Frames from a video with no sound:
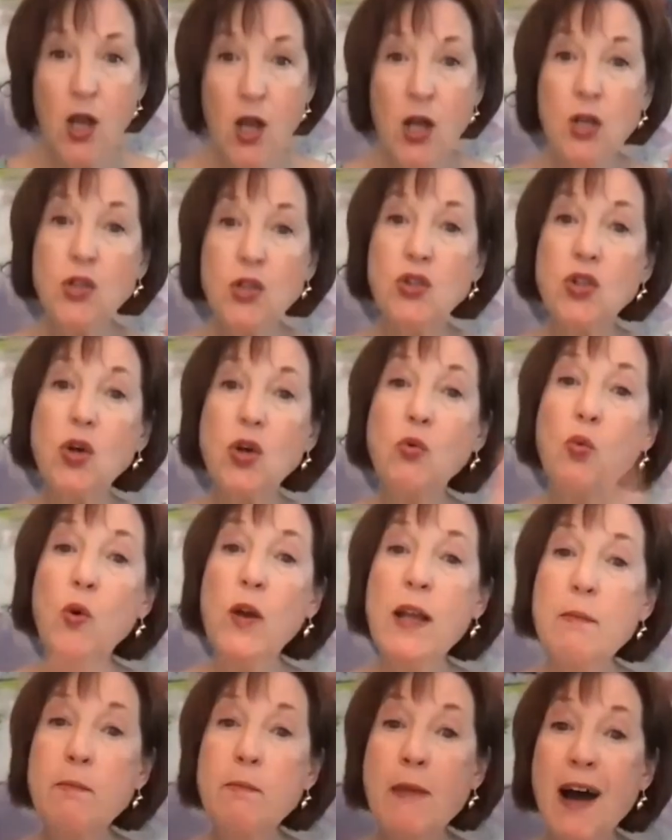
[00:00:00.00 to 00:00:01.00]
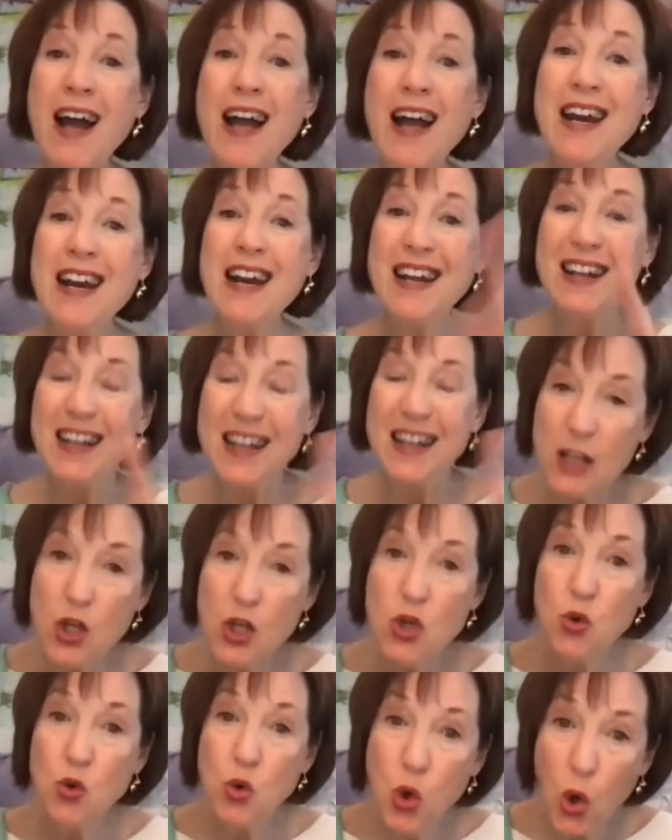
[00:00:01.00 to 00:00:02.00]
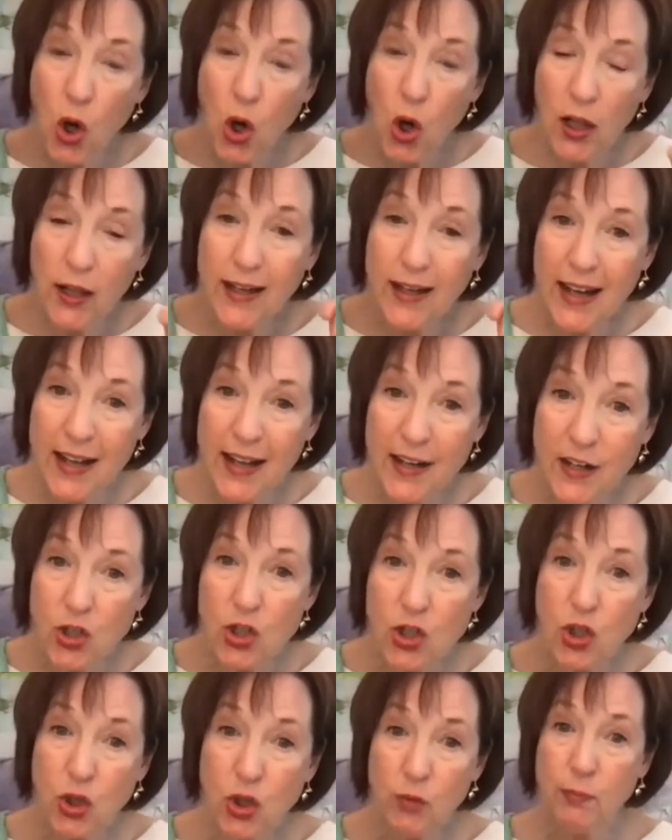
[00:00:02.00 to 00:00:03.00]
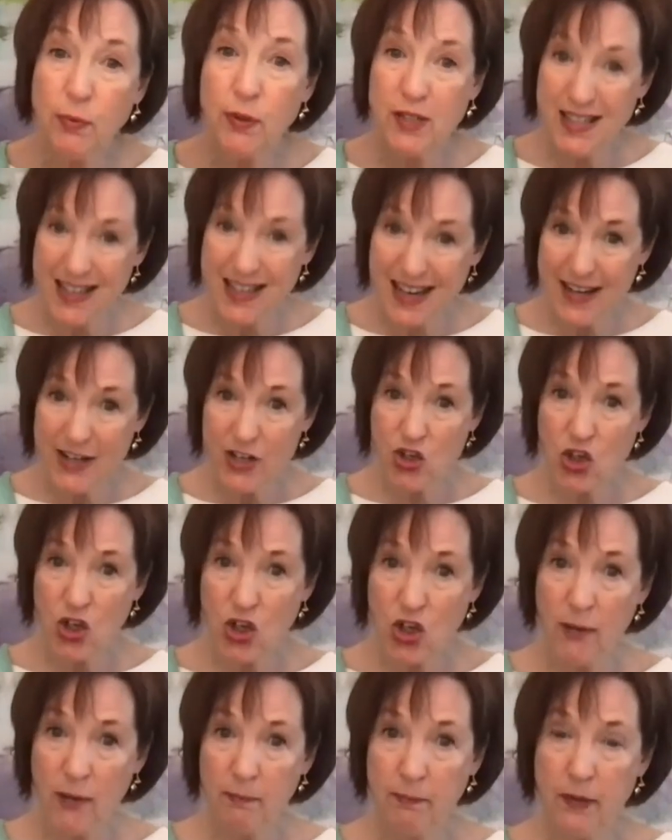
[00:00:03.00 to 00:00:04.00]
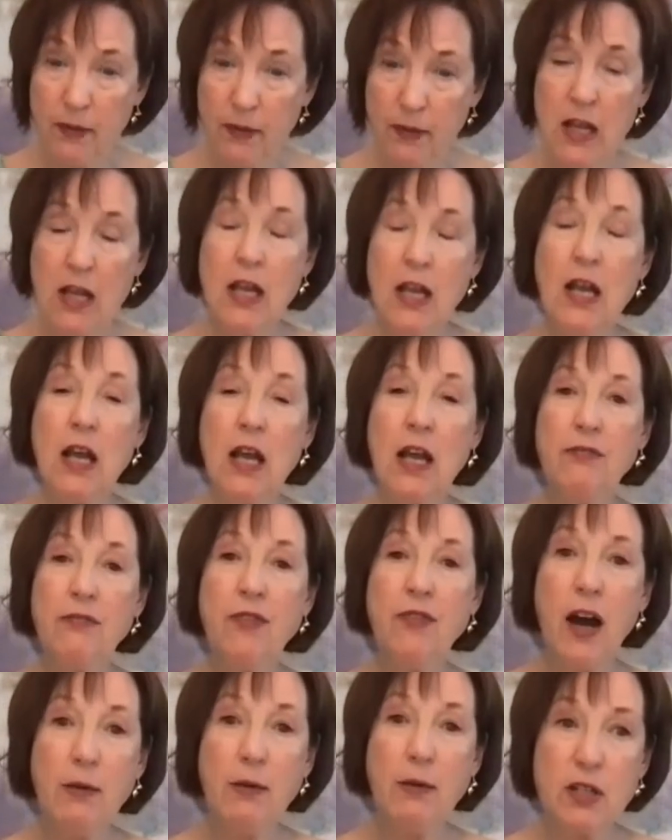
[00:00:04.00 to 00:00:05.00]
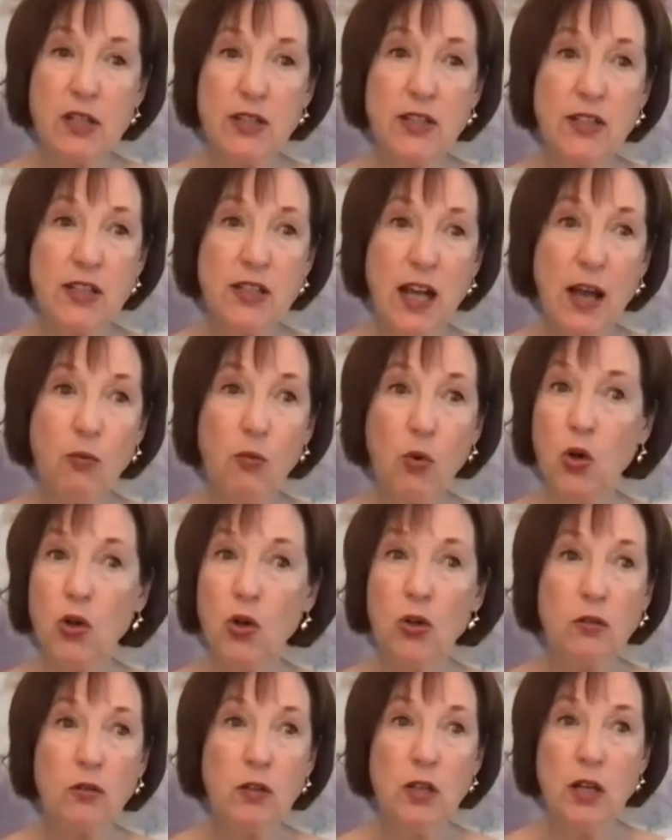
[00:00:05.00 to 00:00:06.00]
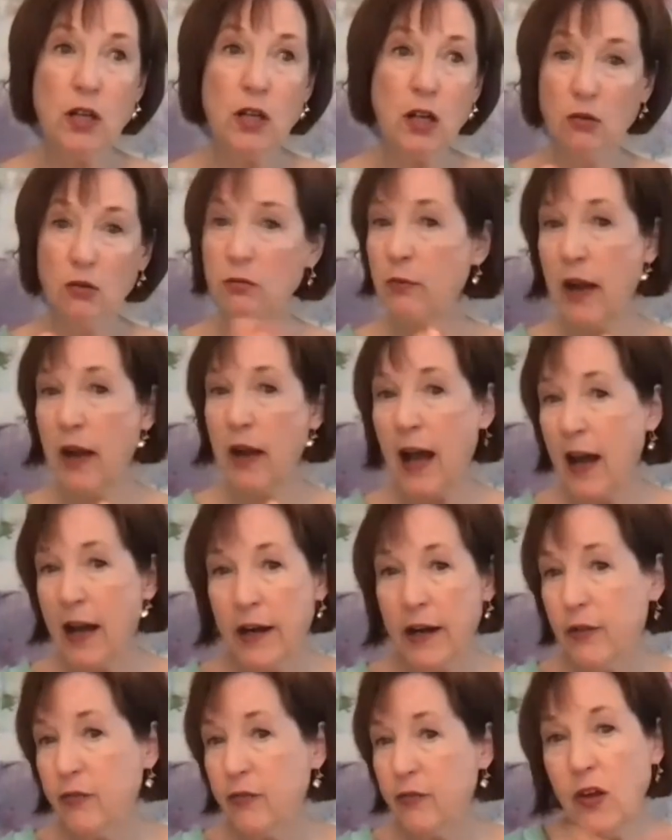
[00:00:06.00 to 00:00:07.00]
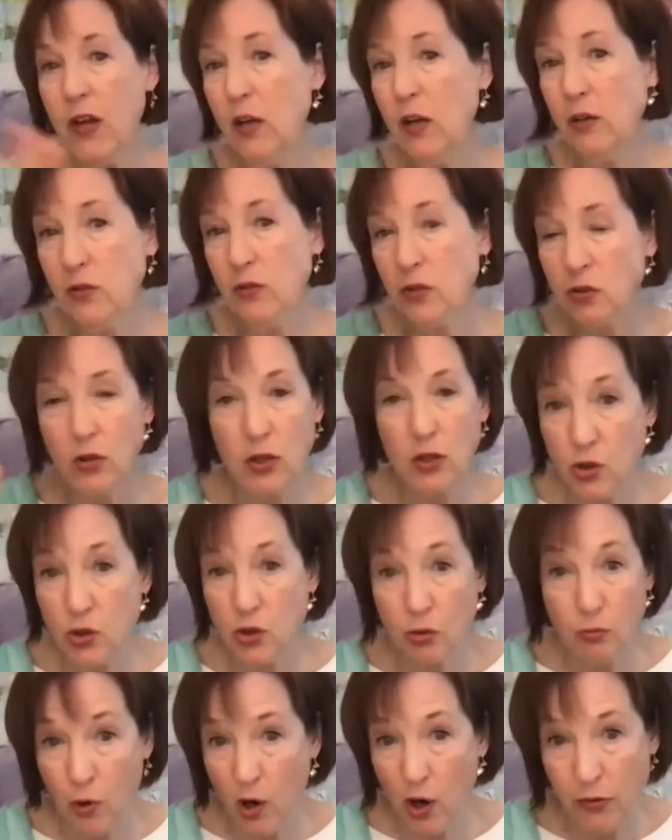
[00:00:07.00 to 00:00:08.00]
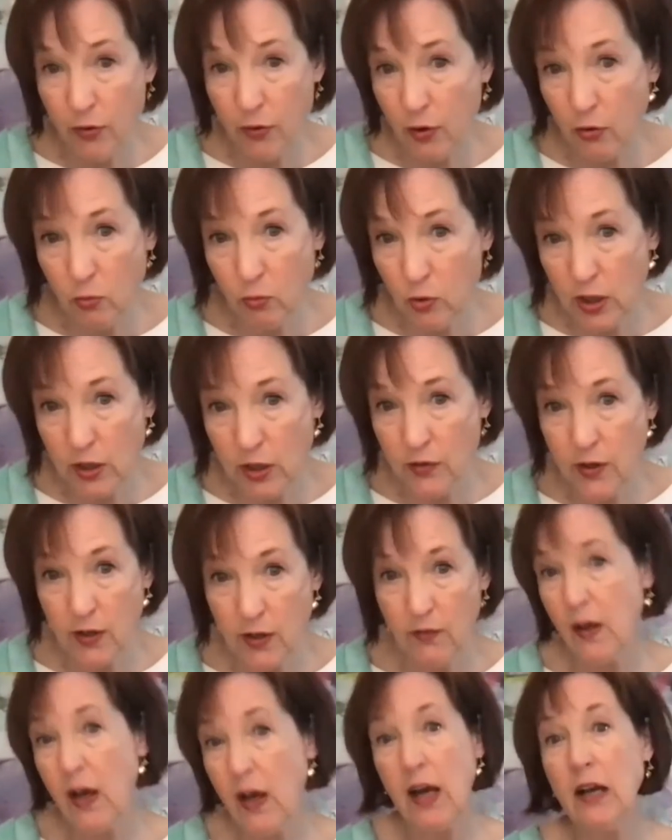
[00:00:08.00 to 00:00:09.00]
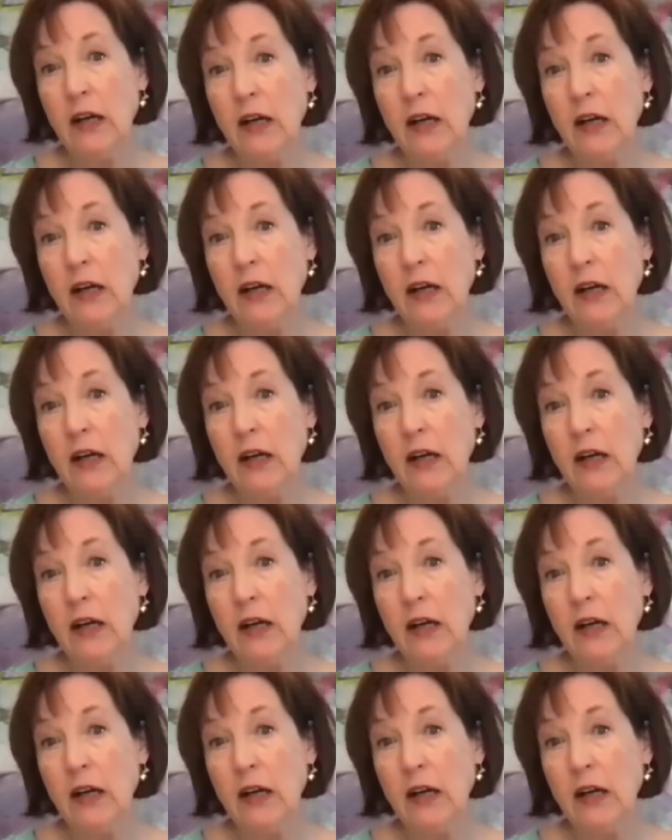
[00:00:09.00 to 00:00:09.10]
So we might, you call it an interpretation. If I were to say, well, you know, how do you feel towards your brother when he did that?